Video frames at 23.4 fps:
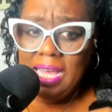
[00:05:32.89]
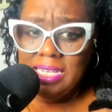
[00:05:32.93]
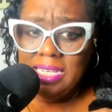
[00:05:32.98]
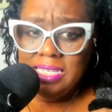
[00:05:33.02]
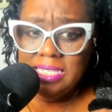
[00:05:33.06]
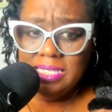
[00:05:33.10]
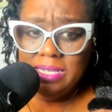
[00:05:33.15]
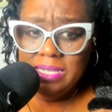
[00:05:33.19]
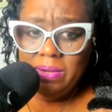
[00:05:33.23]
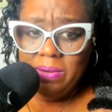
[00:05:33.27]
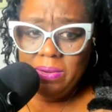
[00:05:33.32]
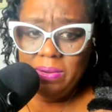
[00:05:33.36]
I
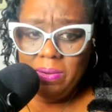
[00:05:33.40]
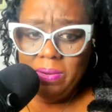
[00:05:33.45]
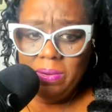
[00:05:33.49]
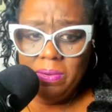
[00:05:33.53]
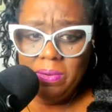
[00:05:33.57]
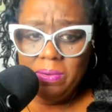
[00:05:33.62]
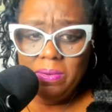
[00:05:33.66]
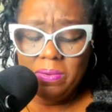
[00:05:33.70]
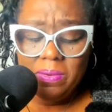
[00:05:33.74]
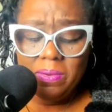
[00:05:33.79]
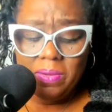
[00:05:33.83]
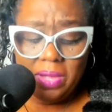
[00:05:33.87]
said,
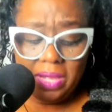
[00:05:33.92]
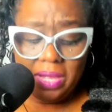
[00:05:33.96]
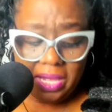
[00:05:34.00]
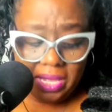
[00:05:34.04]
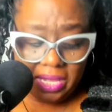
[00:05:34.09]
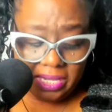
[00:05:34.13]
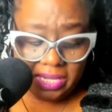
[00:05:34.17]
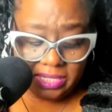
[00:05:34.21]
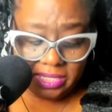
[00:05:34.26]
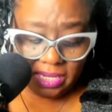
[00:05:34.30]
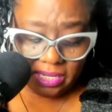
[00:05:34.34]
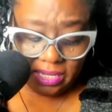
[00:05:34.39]
"Oh,
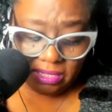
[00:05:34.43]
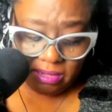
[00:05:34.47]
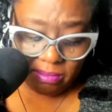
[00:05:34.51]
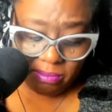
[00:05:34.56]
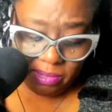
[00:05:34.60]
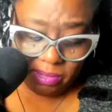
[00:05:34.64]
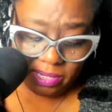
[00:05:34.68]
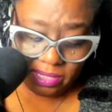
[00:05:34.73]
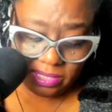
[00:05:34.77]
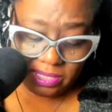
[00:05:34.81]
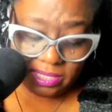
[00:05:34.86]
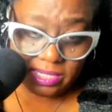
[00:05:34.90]
is that the
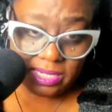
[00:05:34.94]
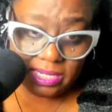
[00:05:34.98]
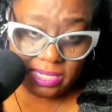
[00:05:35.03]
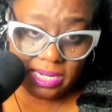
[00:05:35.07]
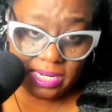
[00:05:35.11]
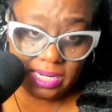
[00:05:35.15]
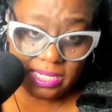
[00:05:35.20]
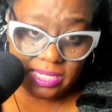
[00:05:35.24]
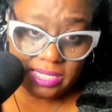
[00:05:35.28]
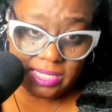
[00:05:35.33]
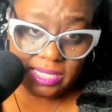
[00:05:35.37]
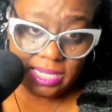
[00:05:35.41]
bus to
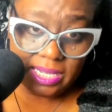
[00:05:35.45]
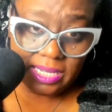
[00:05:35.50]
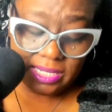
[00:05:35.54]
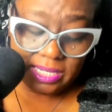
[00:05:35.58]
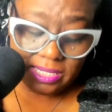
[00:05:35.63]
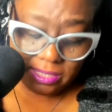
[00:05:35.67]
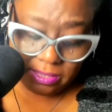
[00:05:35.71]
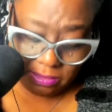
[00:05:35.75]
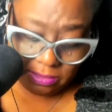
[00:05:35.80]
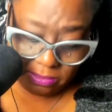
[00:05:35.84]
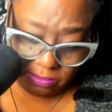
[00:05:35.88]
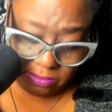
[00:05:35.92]
take
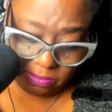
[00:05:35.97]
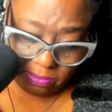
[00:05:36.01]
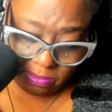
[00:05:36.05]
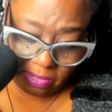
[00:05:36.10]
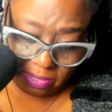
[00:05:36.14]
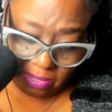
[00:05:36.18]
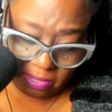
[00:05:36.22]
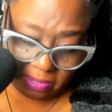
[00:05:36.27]
us to